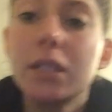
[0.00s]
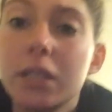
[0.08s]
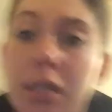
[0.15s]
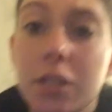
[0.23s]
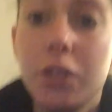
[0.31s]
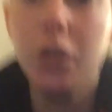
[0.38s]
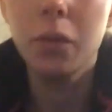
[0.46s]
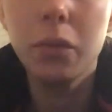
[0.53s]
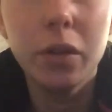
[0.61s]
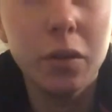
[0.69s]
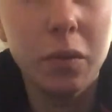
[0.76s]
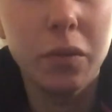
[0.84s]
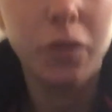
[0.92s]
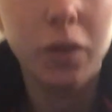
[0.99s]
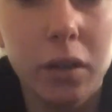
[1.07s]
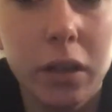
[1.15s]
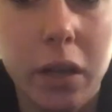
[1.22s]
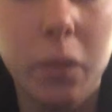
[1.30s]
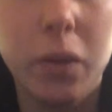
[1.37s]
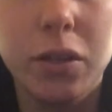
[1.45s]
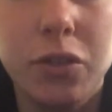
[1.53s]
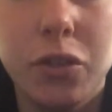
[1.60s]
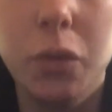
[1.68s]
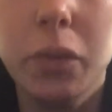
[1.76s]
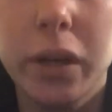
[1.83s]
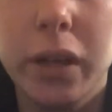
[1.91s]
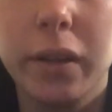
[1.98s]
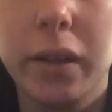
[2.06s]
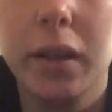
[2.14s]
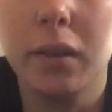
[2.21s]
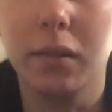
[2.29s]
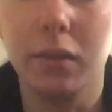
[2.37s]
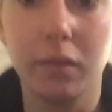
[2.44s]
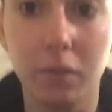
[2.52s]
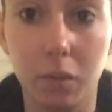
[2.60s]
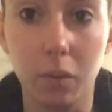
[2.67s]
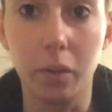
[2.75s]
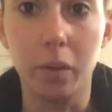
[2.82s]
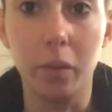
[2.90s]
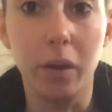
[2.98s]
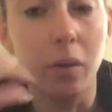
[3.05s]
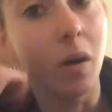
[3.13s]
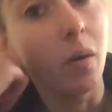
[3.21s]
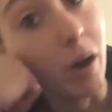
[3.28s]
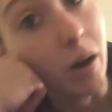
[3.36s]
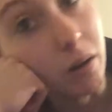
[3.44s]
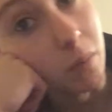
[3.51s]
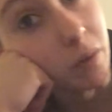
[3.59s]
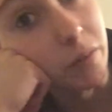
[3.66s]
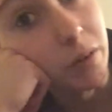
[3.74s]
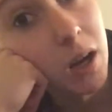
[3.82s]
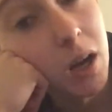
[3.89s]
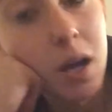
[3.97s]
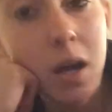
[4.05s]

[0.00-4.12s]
to get to know you before like we do anything or you know, we, we go out or whatever.